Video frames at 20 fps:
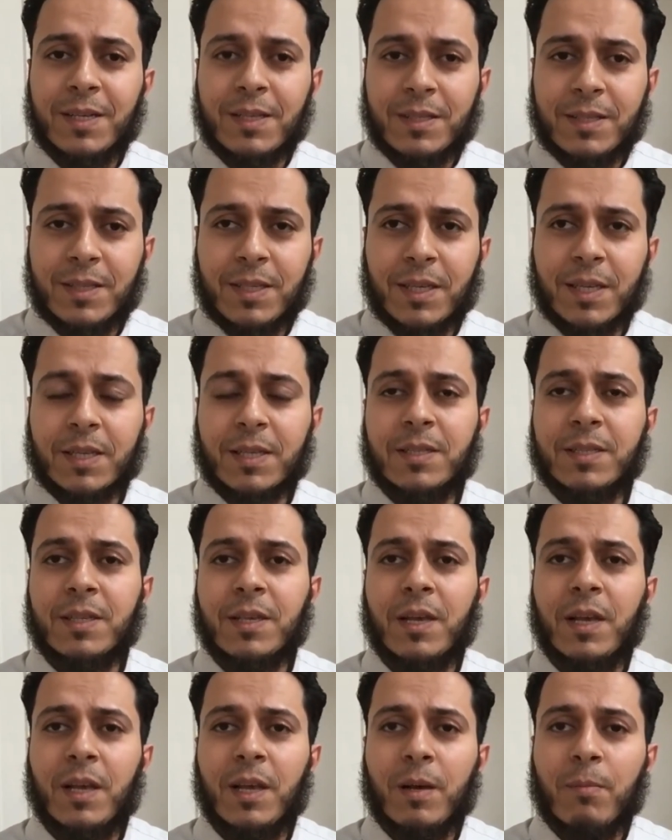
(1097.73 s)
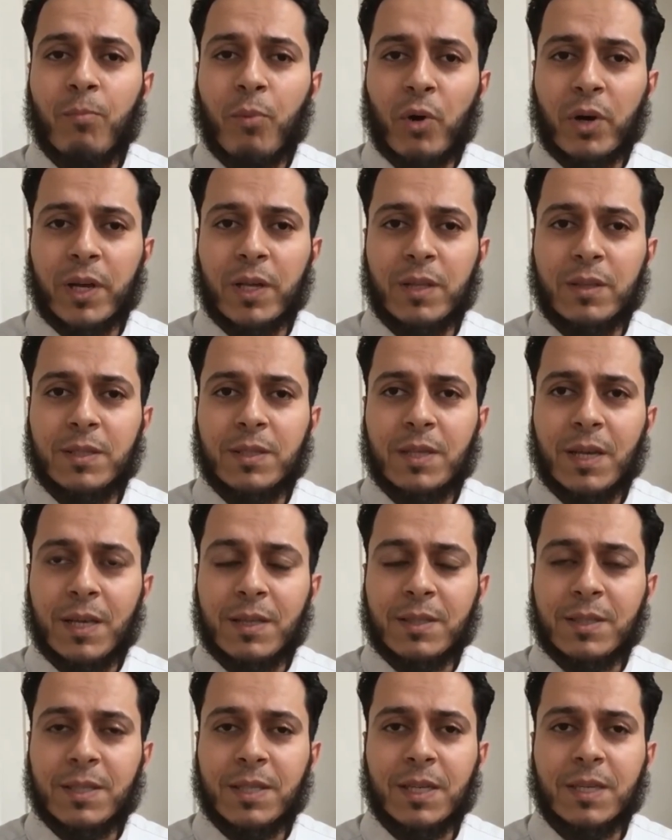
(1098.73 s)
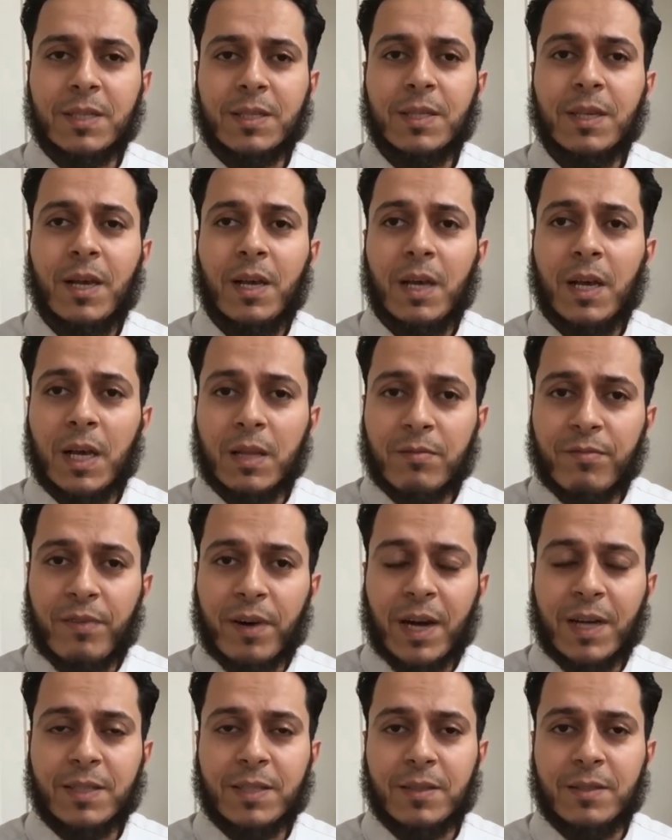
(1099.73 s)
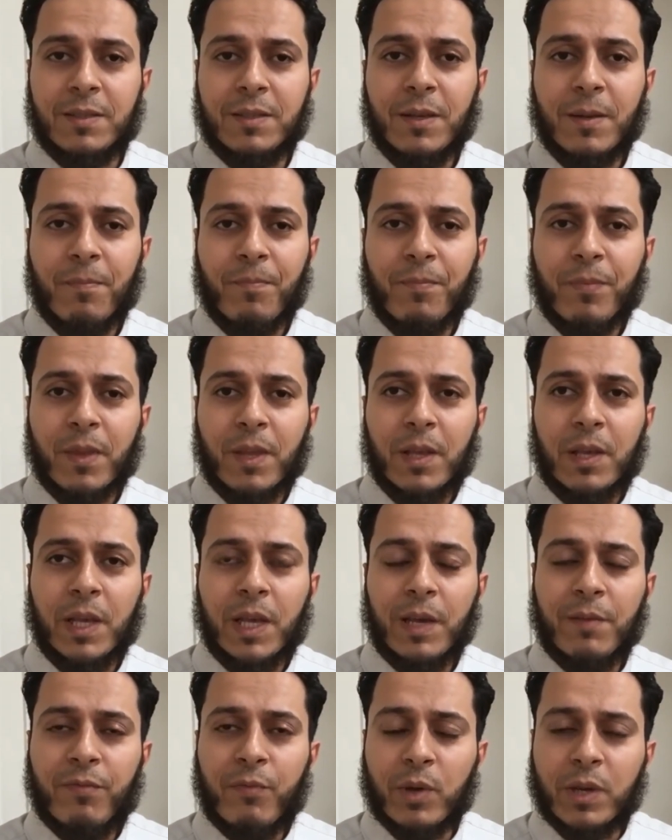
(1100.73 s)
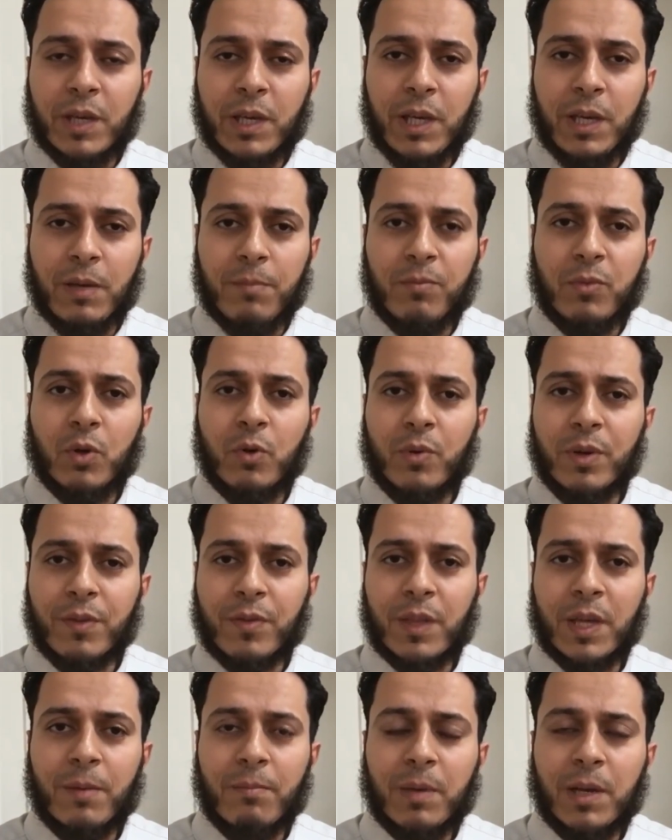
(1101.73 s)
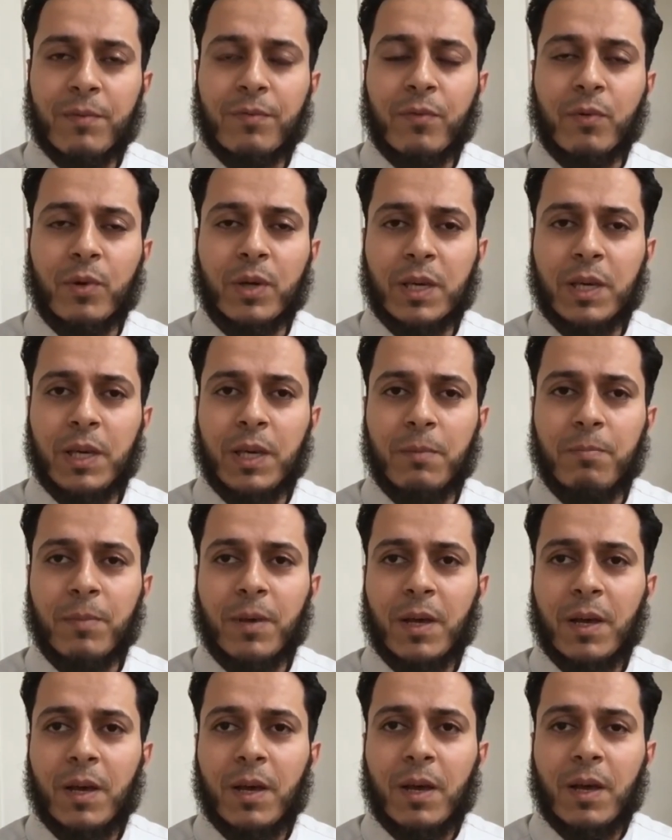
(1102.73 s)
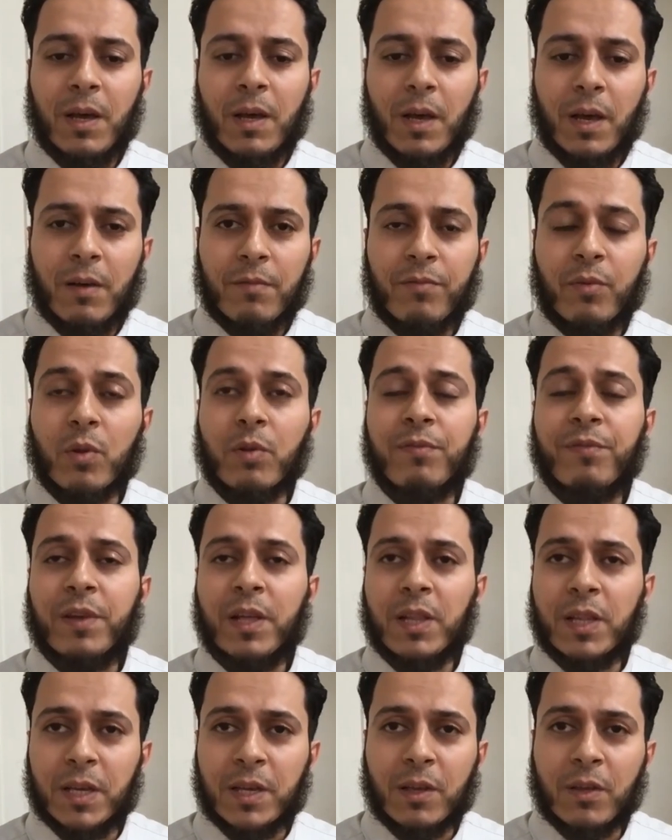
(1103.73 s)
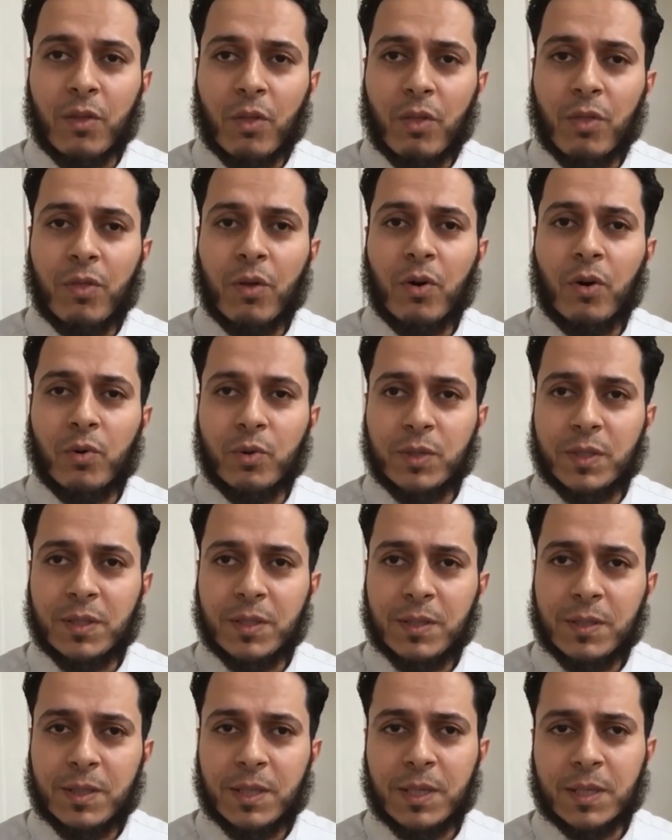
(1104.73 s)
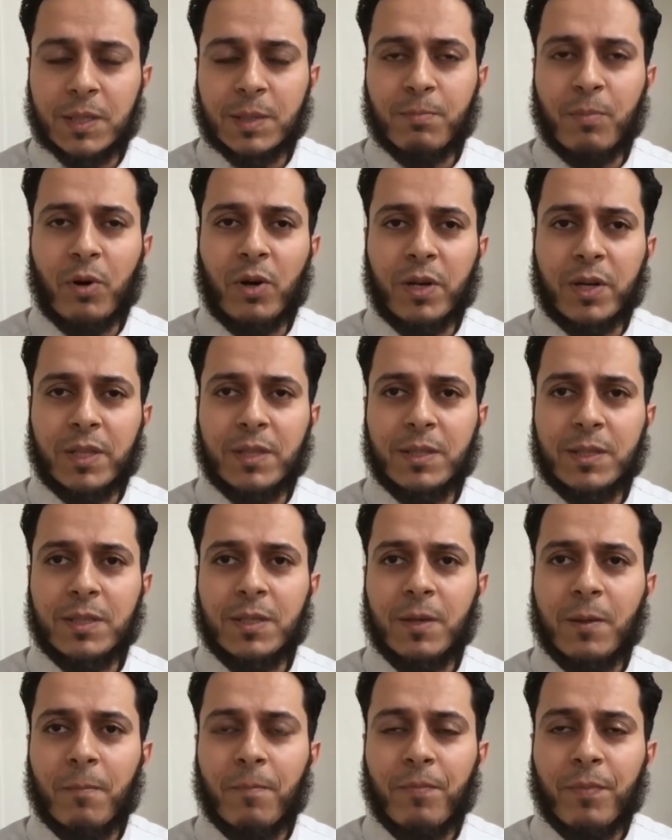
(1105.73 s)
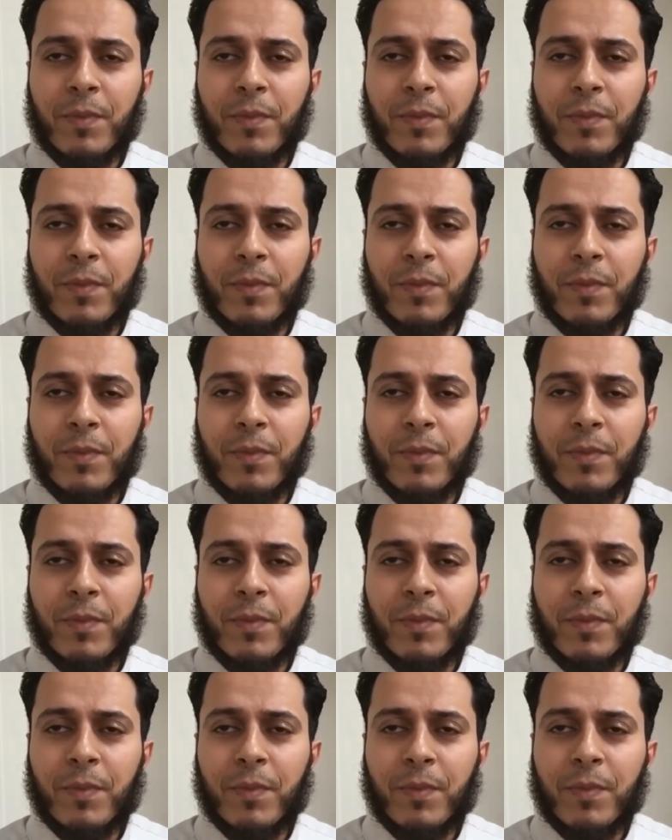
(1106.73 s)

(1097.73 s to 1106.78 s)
six points and six advices if we keep doing them if we keep fulfilling those six points